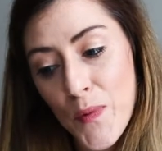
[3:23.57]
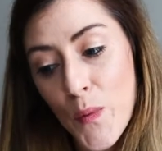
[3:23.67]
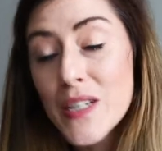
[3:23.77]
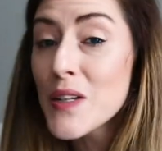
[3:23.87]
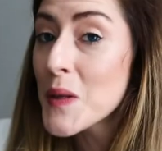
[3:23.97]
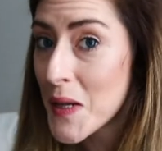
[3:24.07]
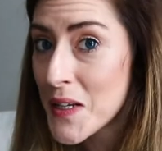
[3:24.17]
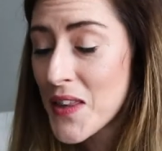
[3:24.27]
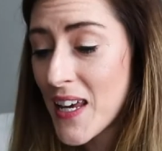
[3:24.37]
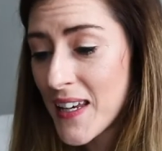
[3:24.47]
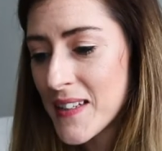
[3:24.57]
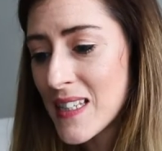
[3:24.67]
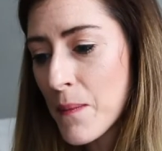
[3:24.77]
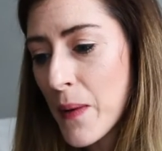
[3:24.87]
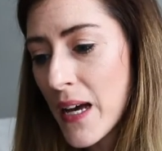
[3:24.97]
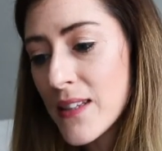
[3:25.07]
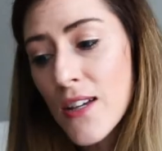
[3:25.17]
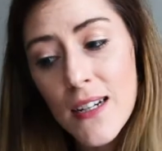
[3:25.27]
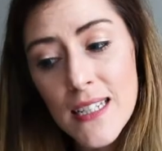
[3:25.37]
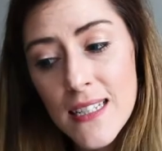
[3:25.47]
We did a lot of things, but
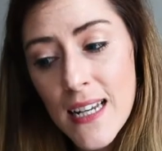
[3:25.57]
sake